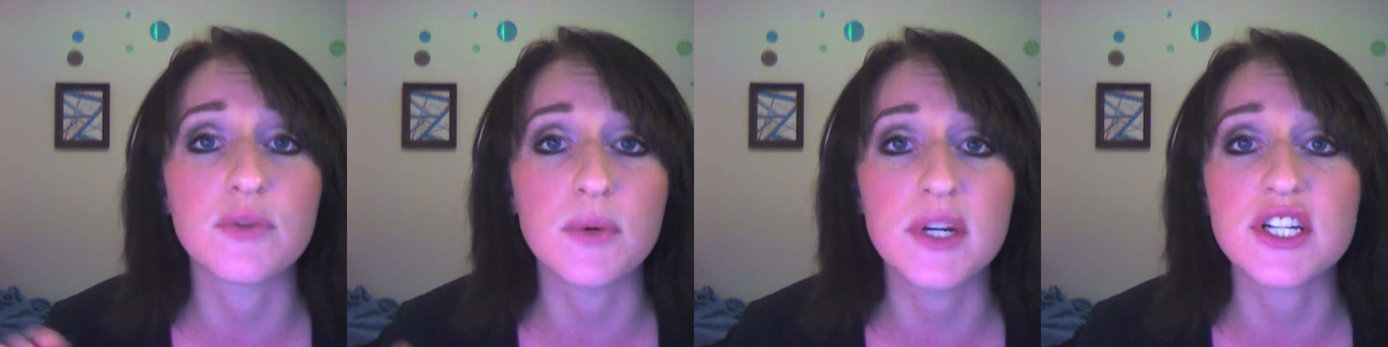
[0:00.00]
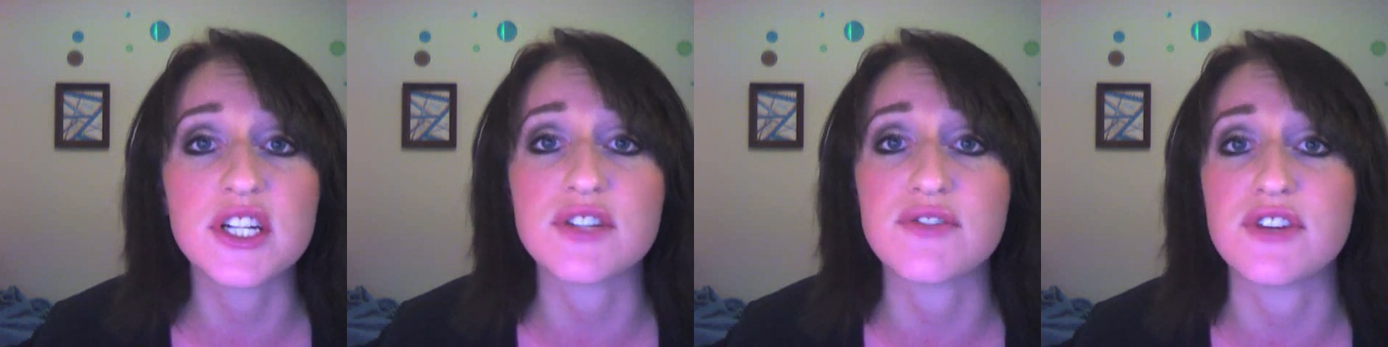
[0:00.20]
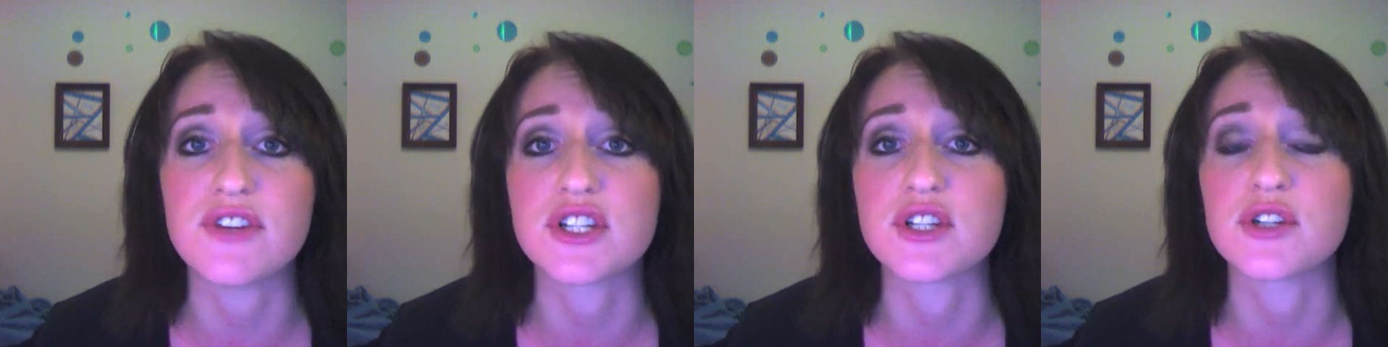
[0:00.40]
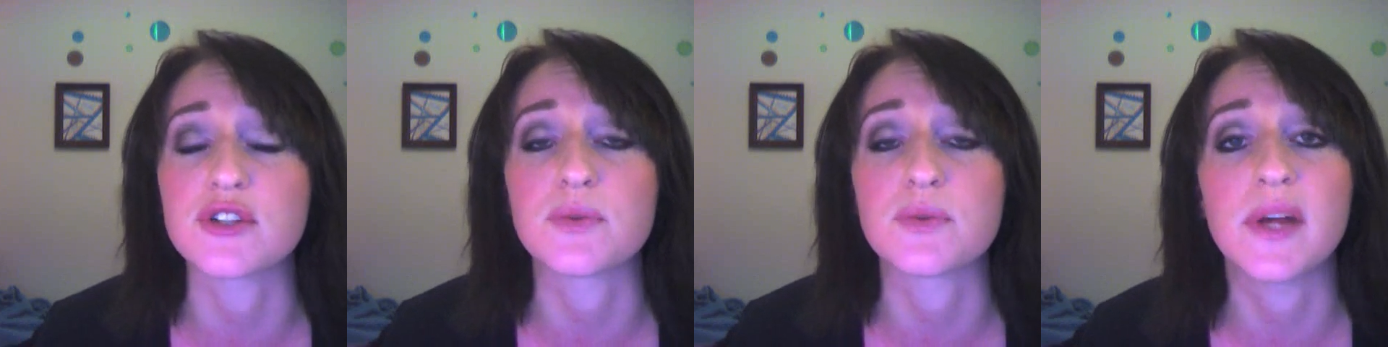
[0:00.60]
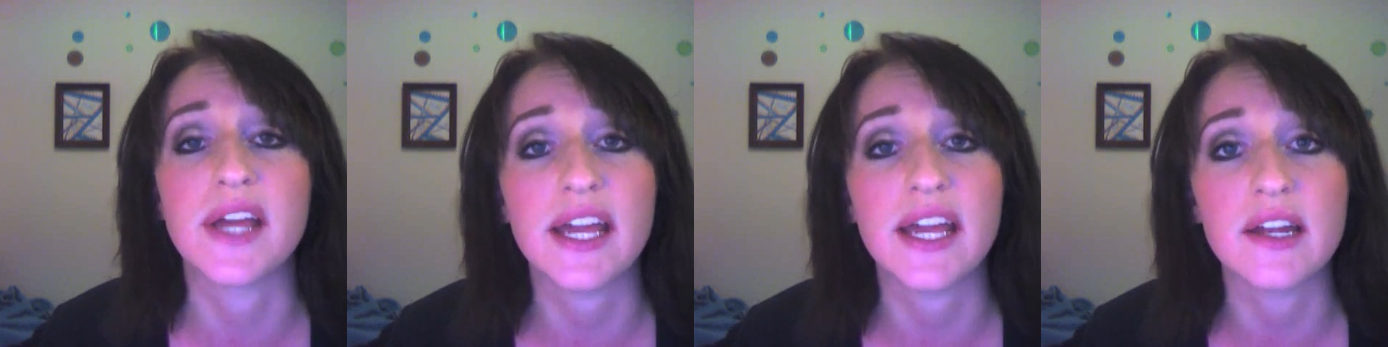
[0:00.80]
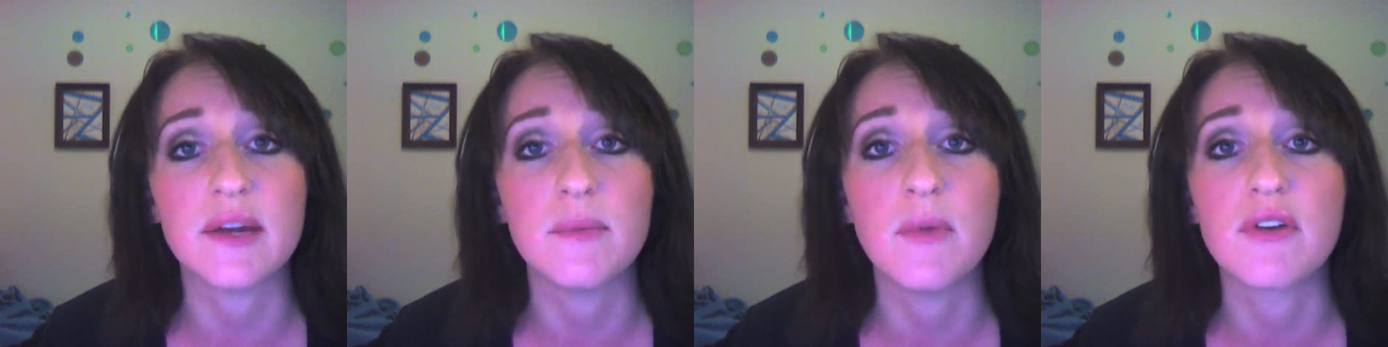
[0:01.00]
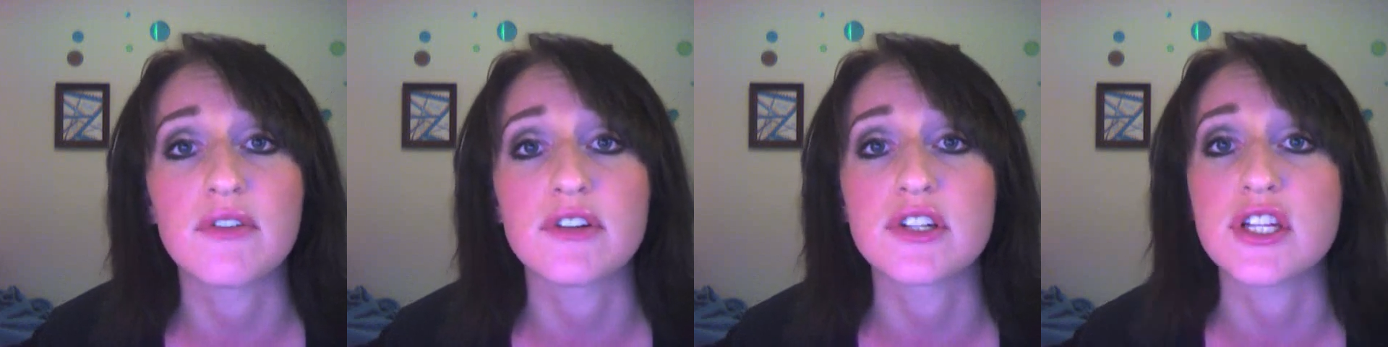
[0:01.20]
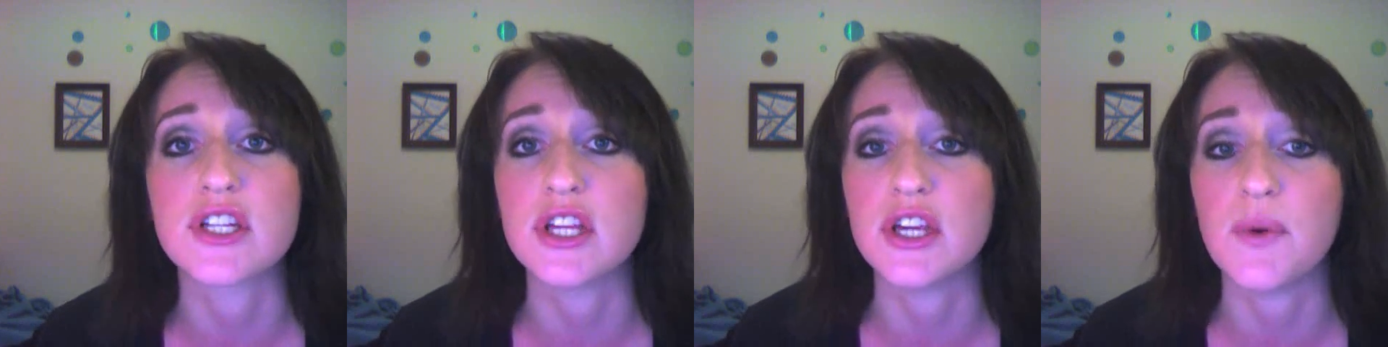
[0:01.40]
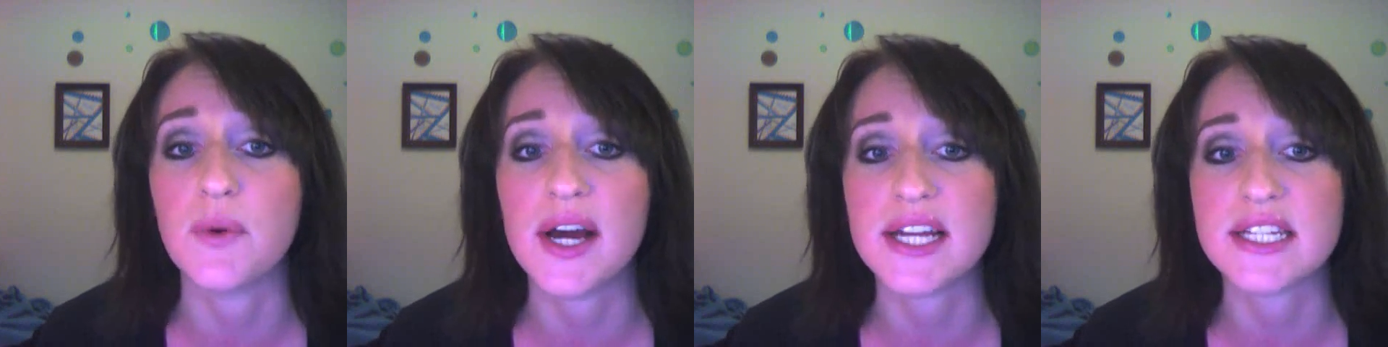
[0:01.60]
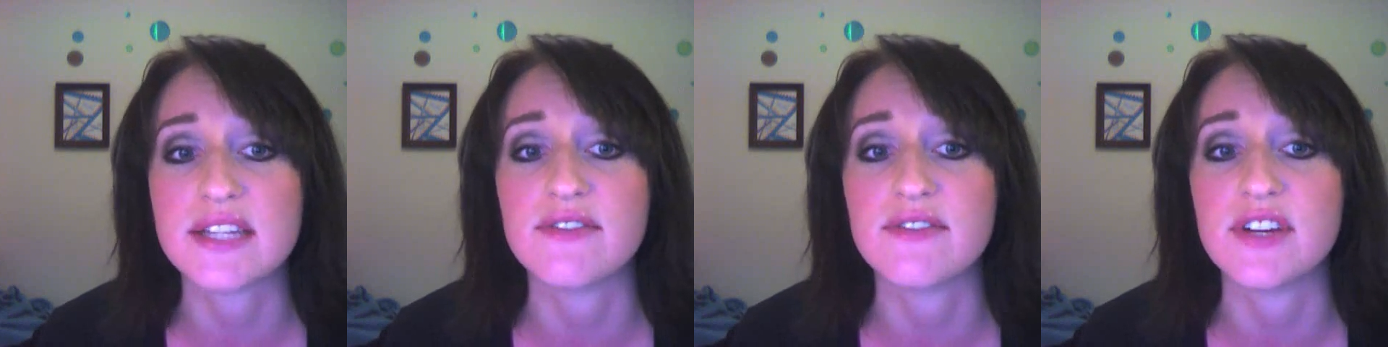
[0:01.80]
Swedish officials will hand him over to the
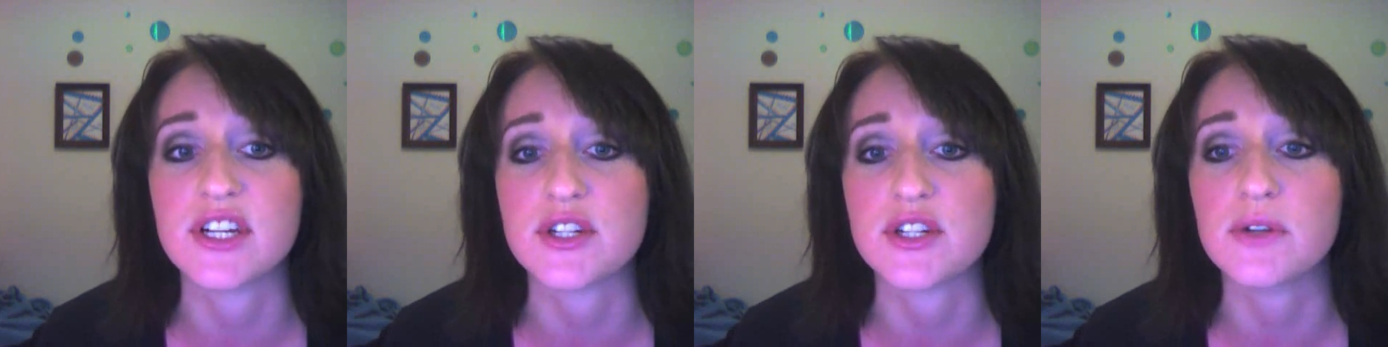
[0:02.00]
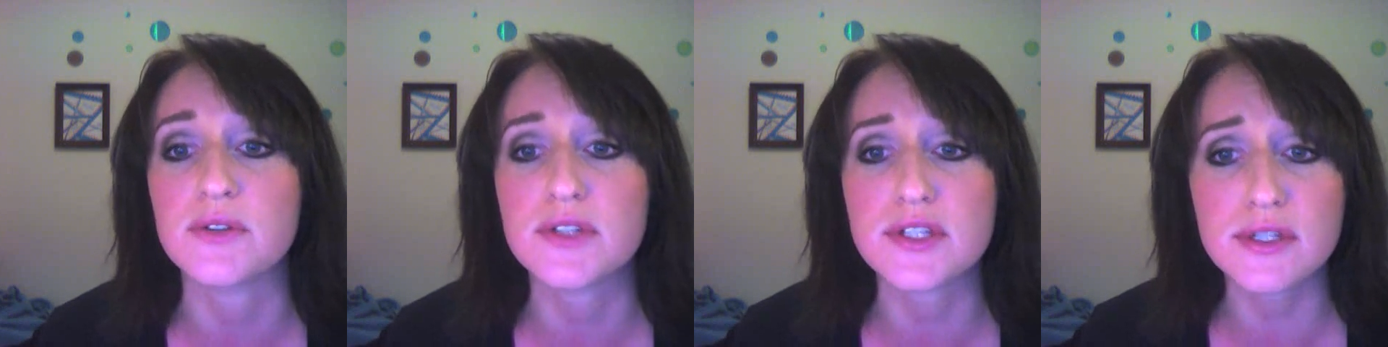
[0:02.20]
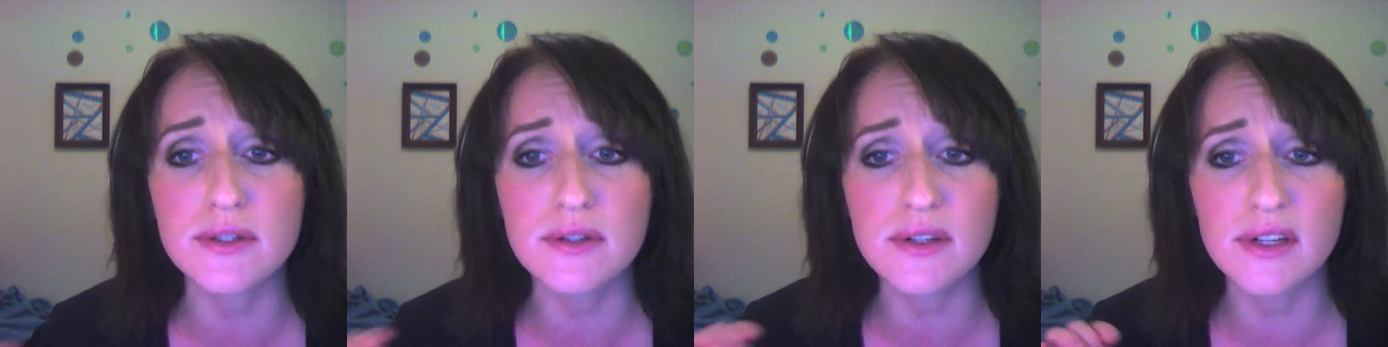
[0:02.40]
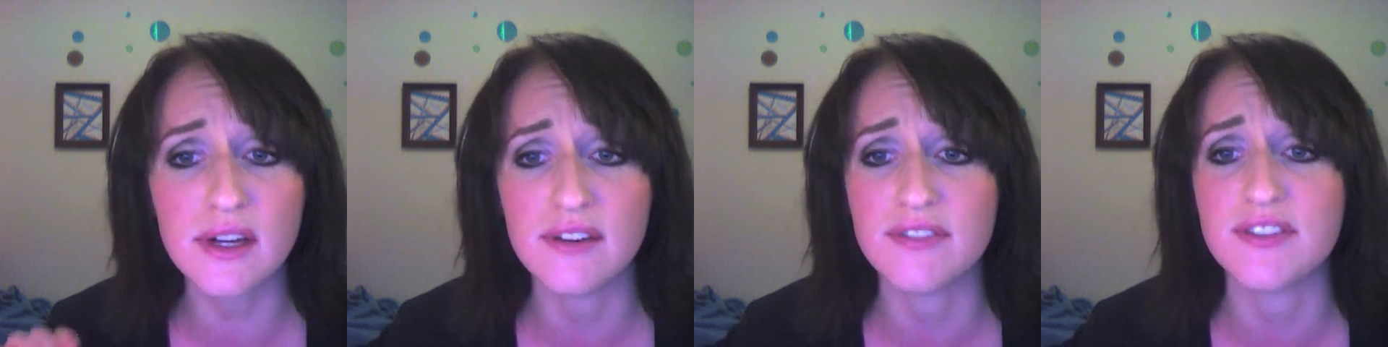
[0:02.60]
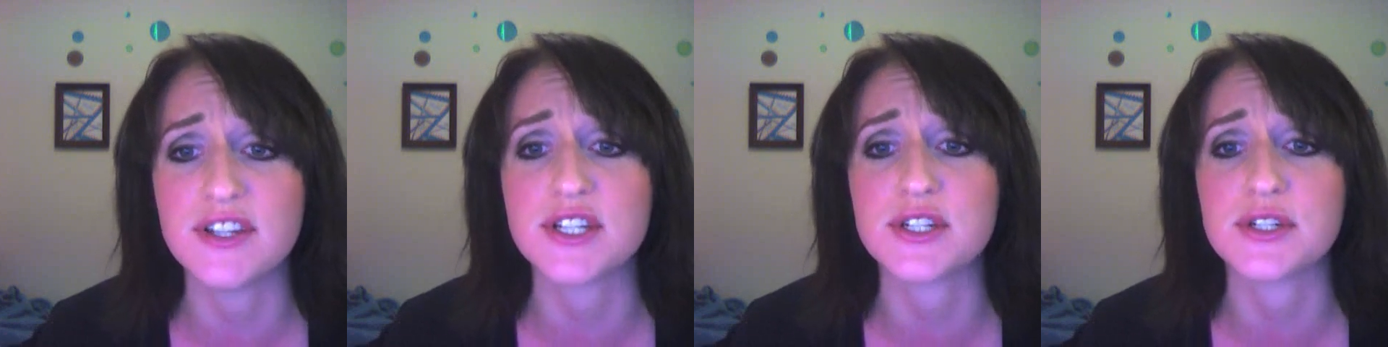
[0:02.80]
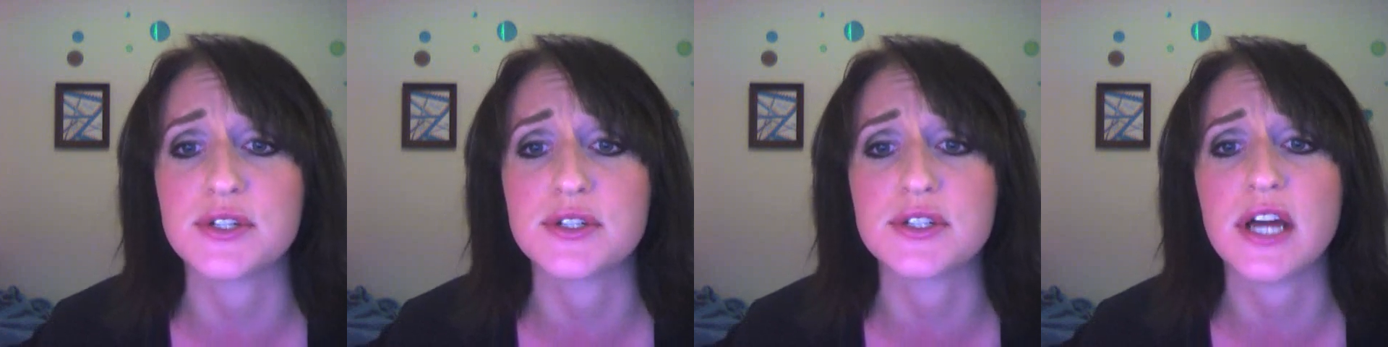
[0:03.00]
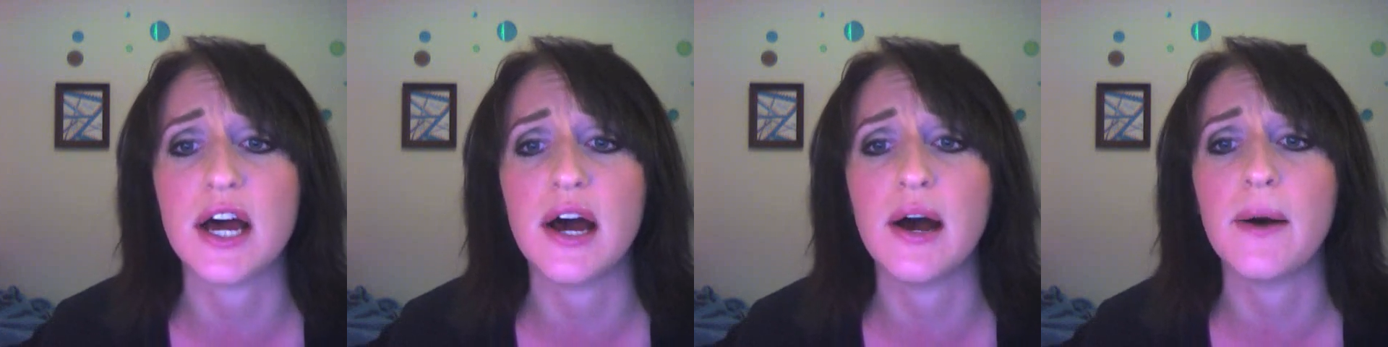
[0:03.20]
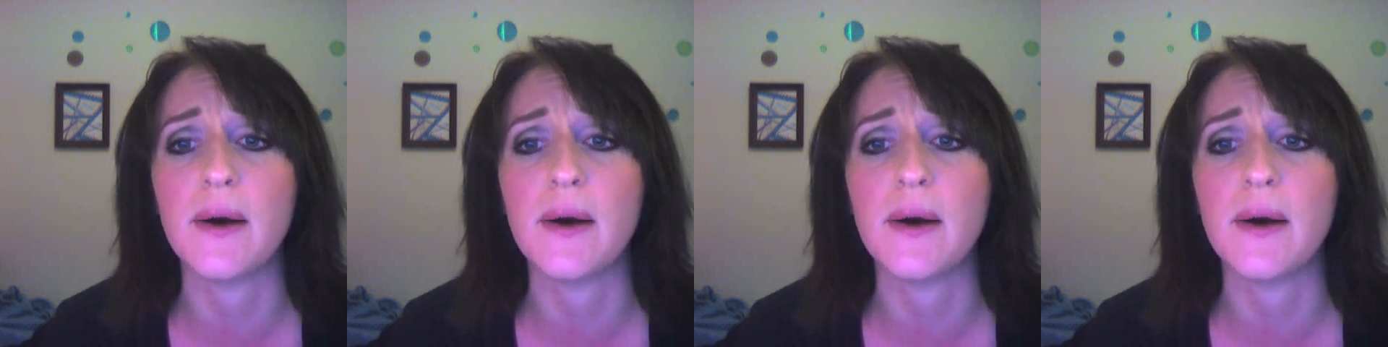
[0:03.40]
U.S. officials.